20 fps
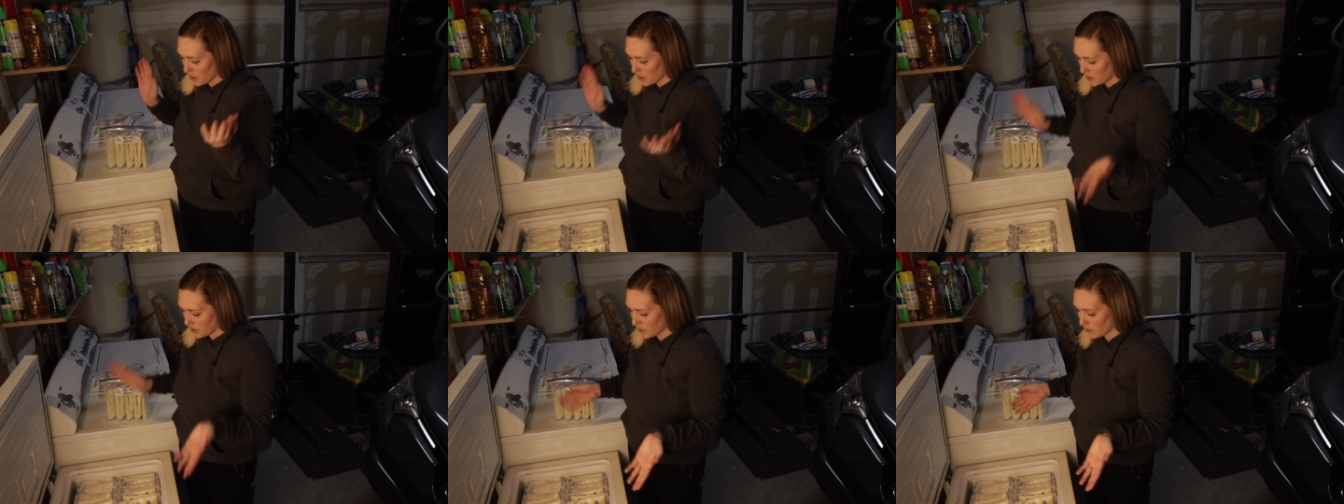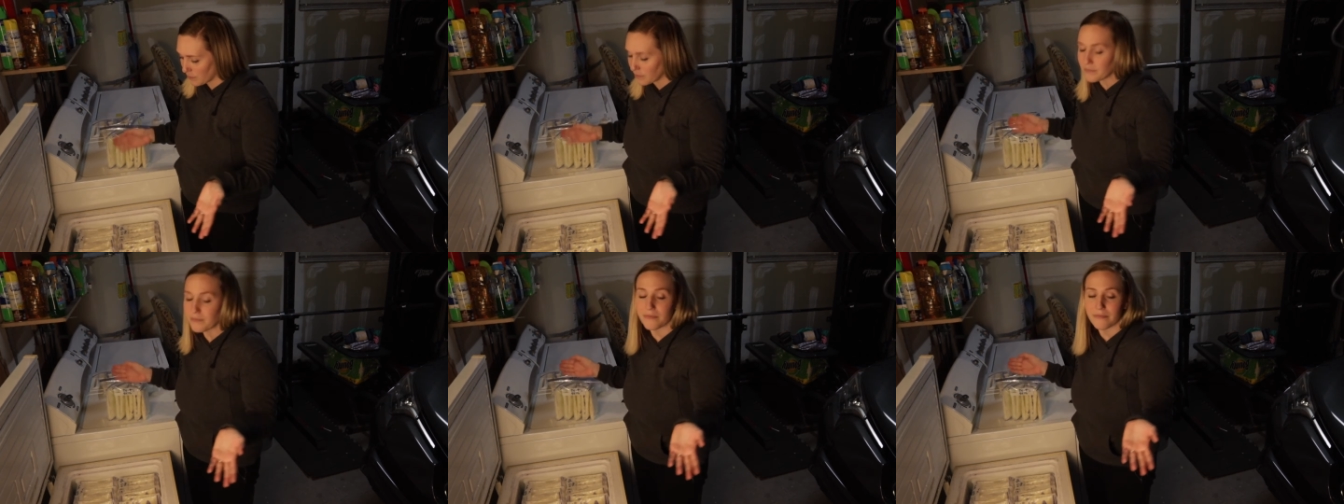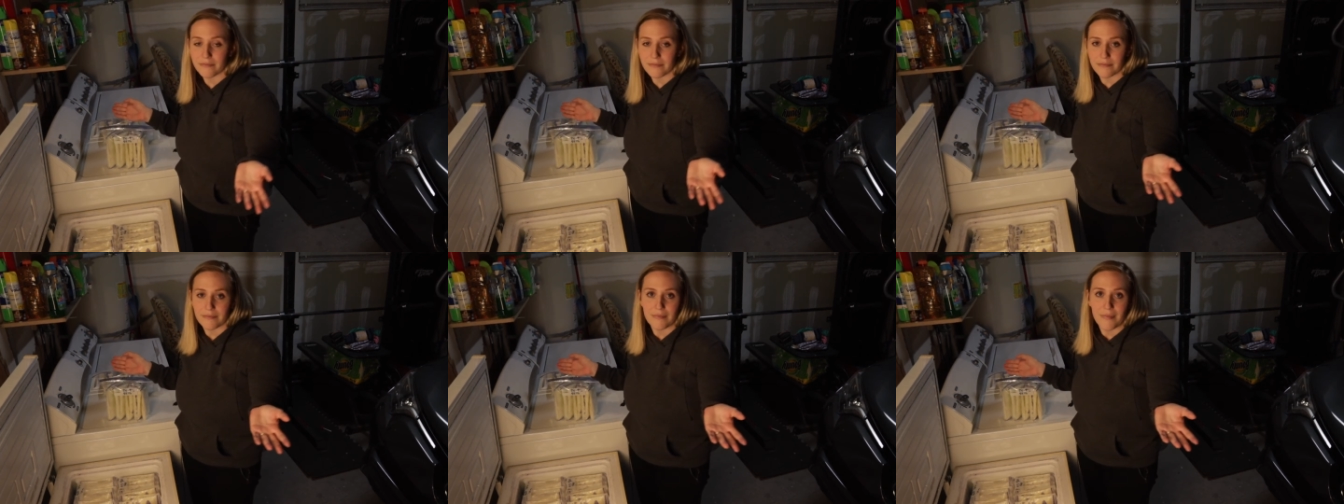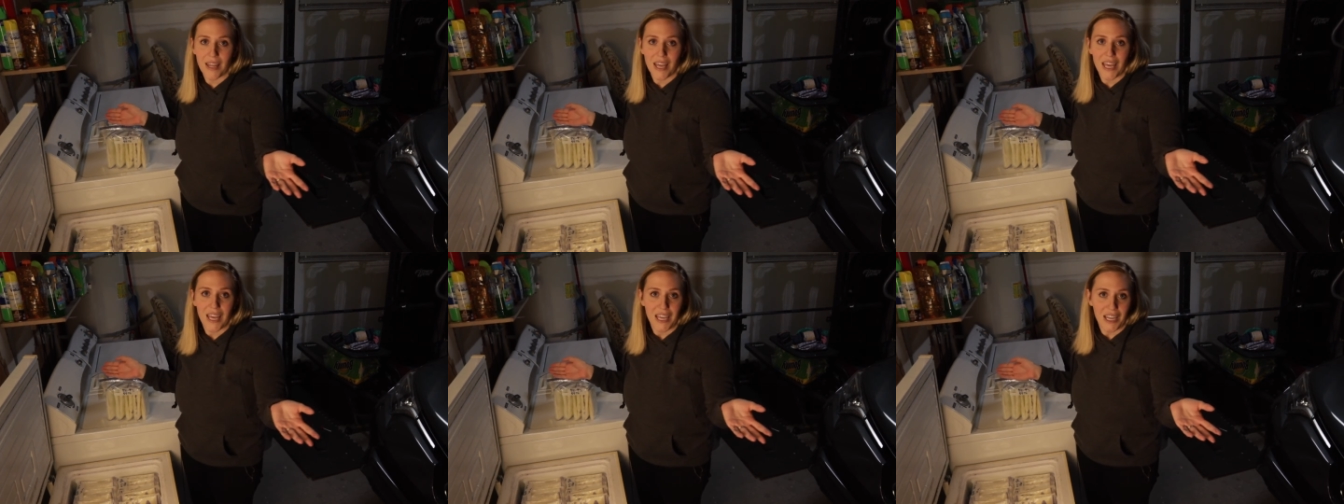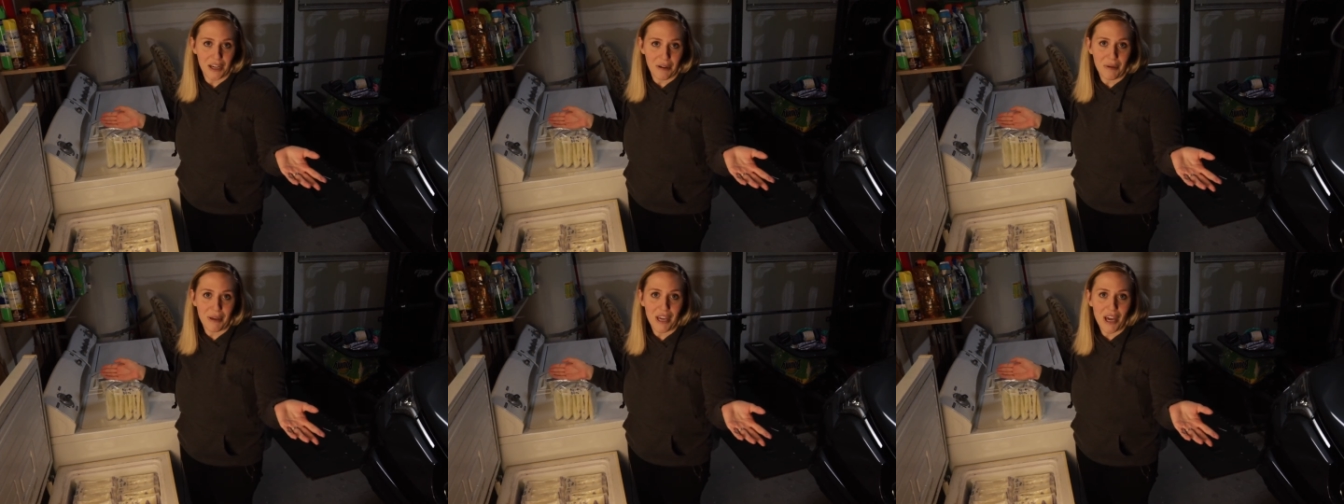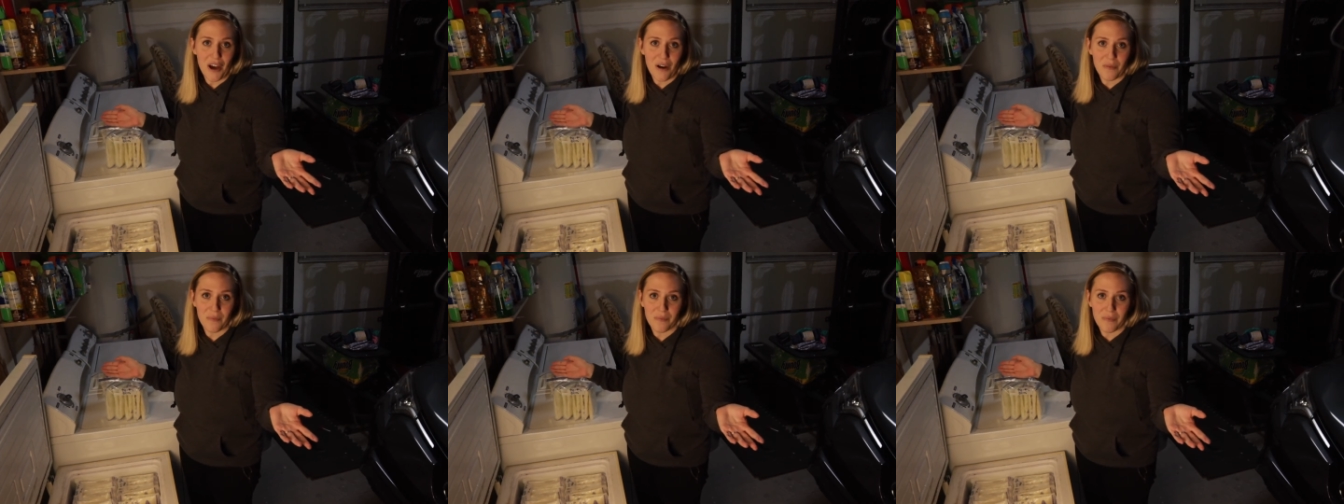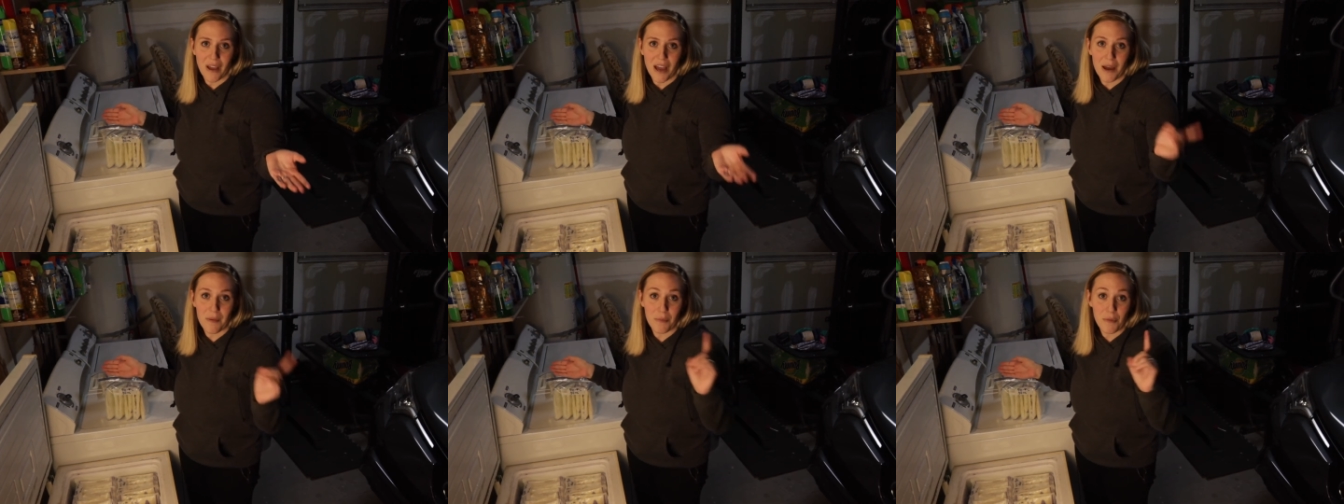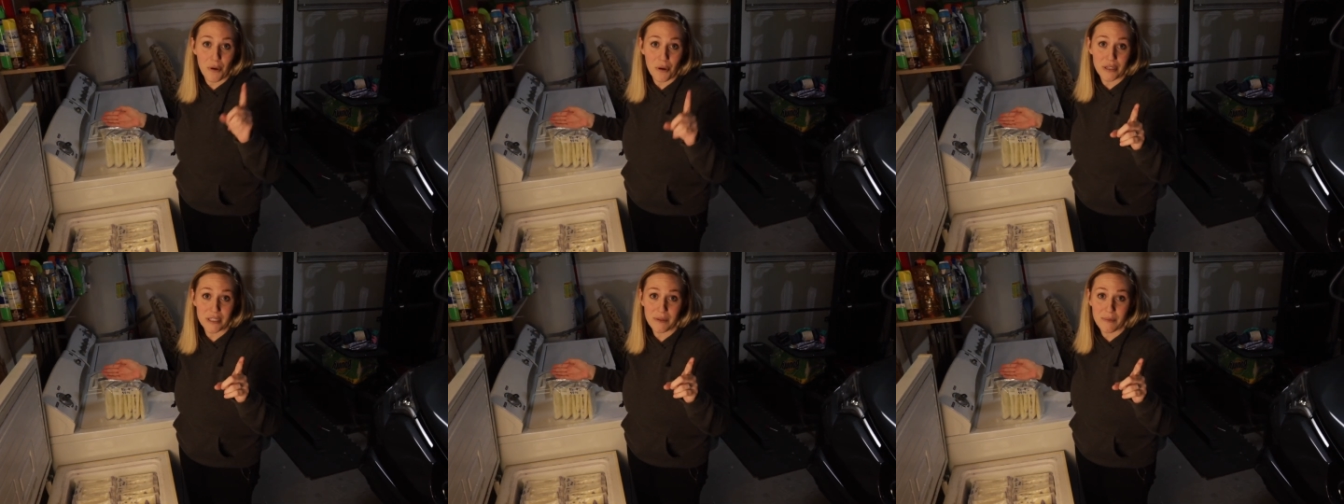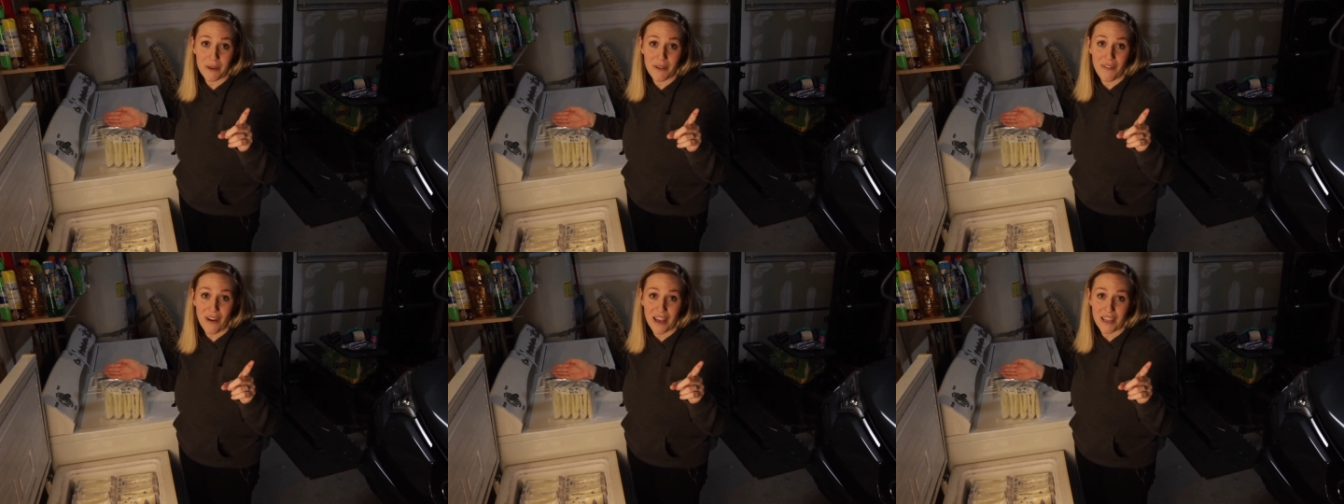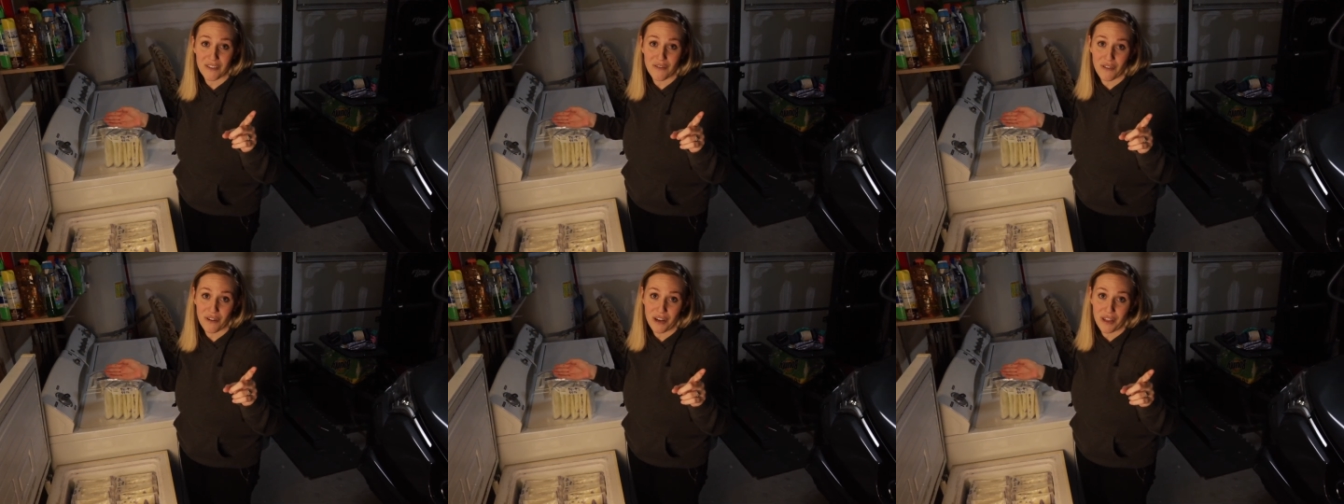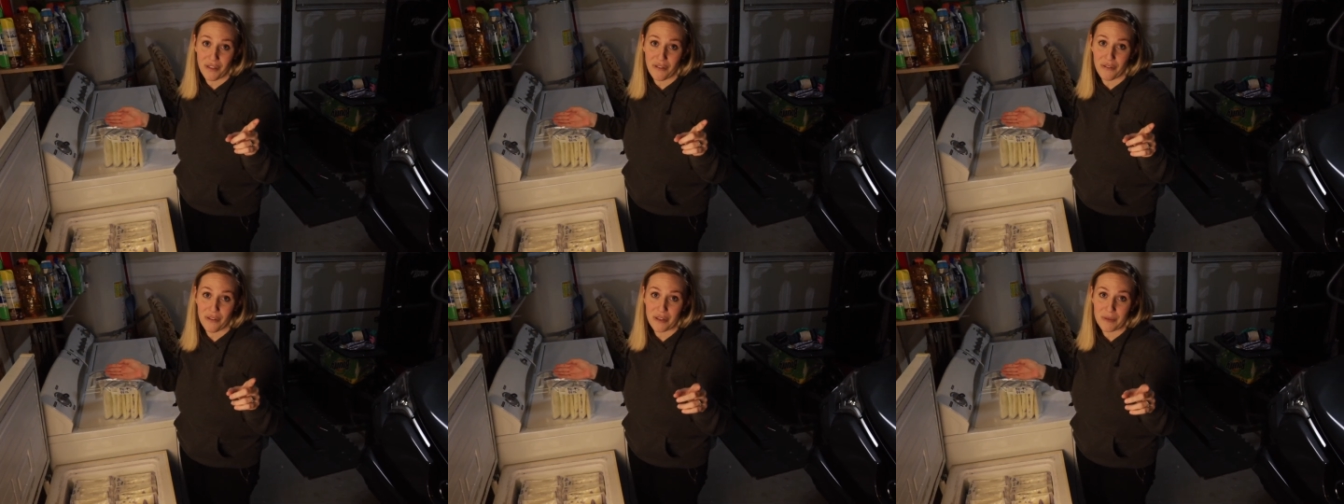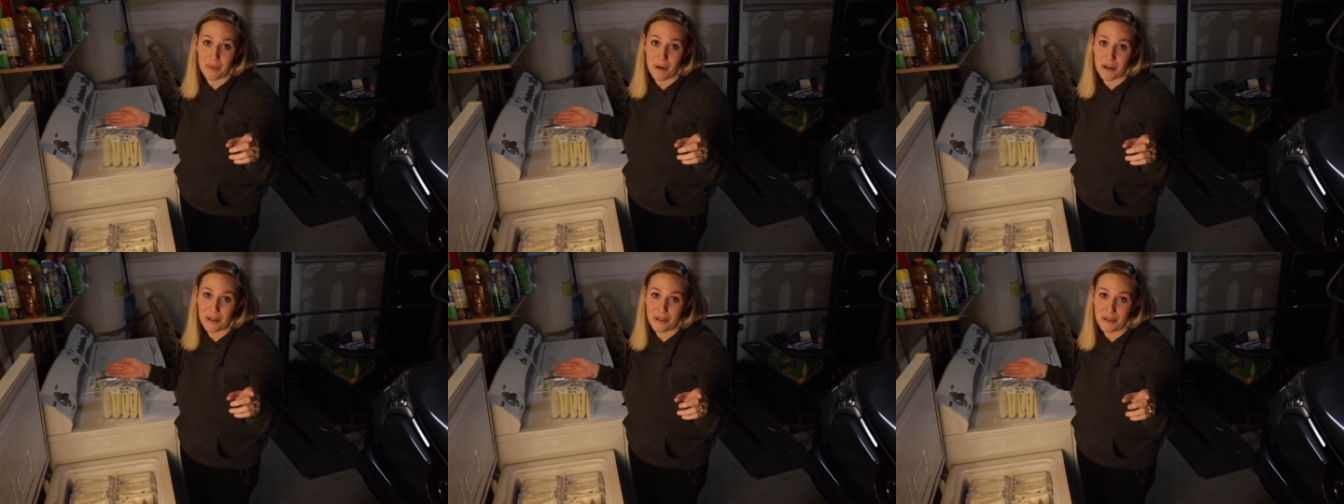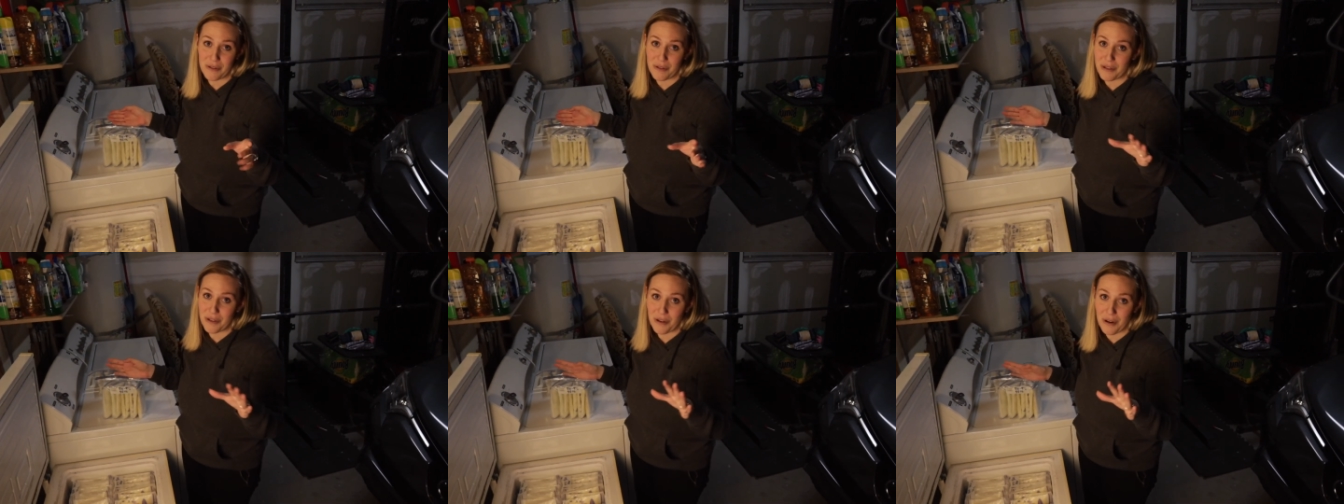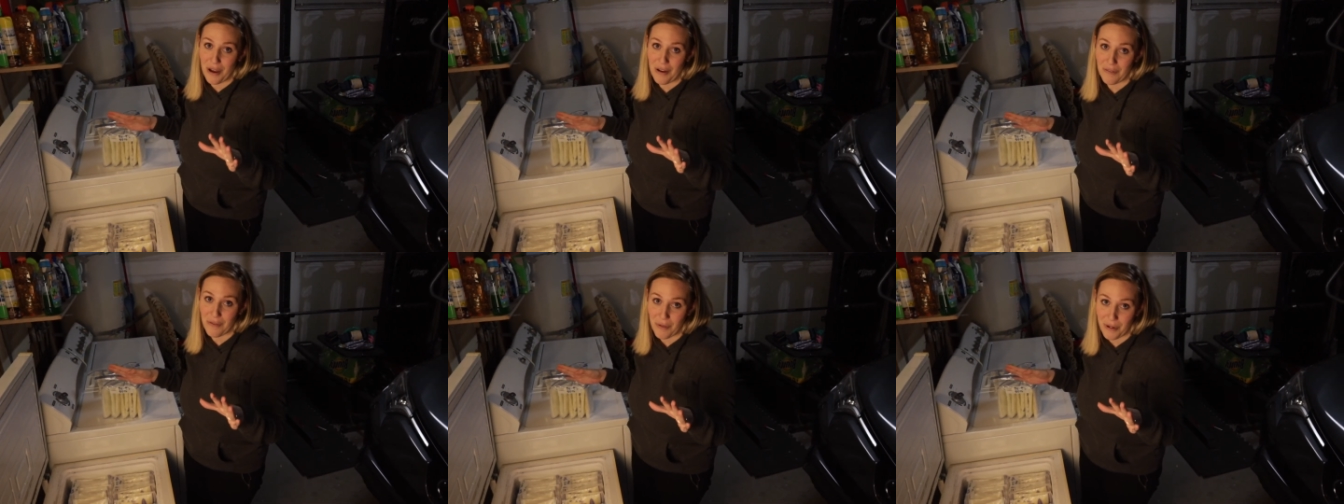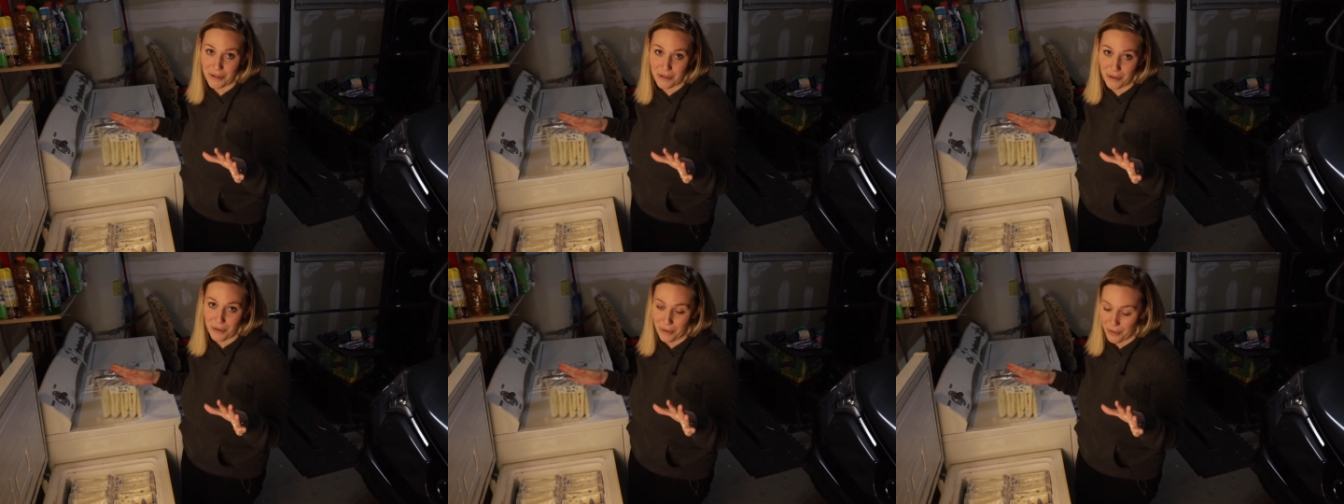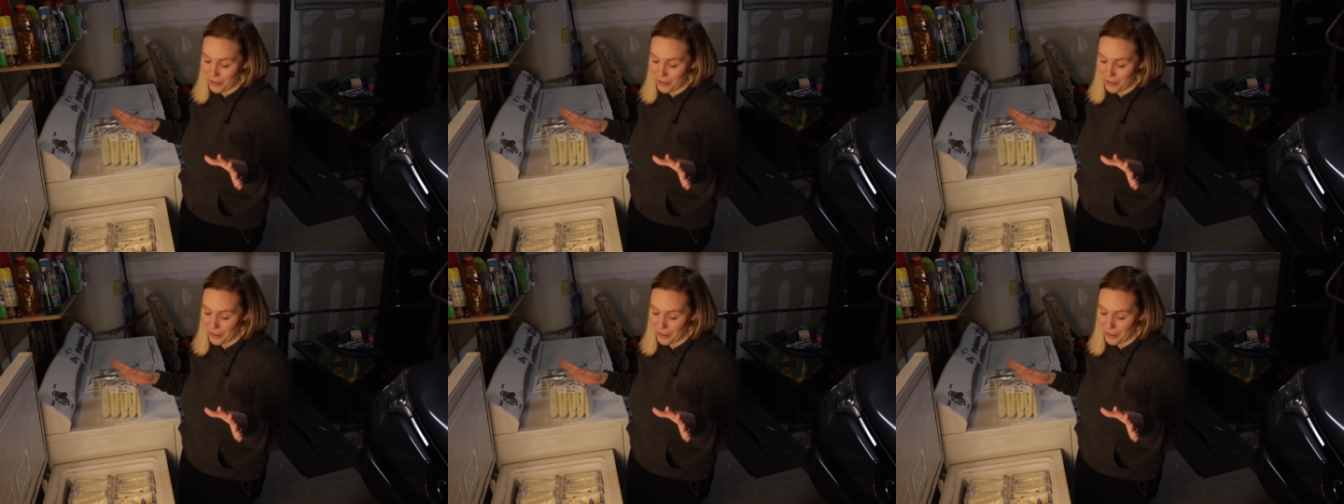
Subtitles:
So here we go. I'm going to be fast forwarding through this part too, so you don't have to watch the whole